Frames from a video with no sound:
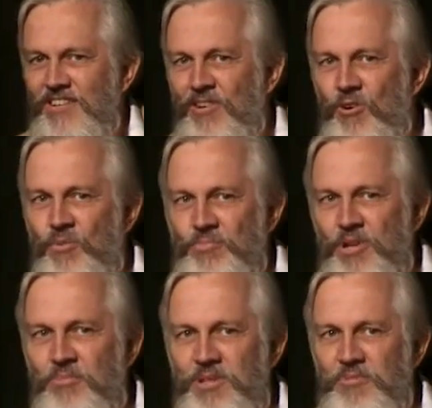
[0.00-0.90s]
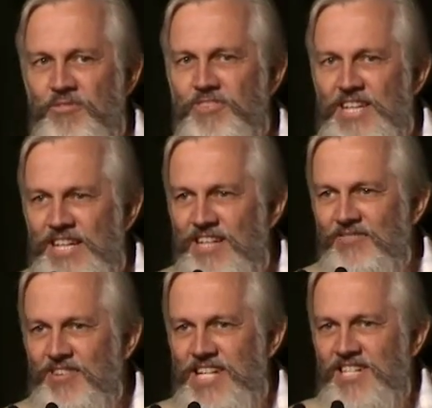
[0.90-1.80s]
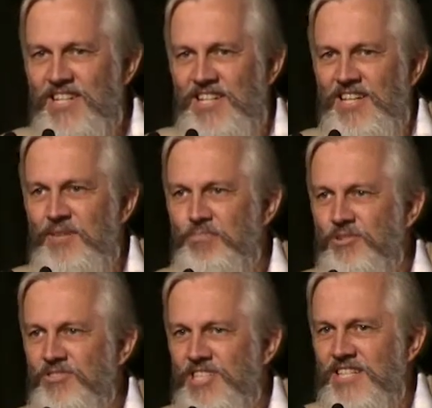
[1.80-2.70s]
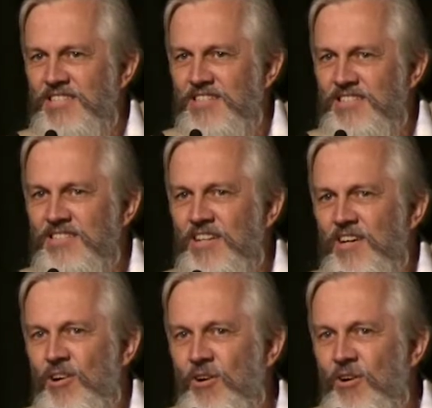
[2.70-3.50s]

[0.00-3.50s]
the whole problem of intervention in the processes,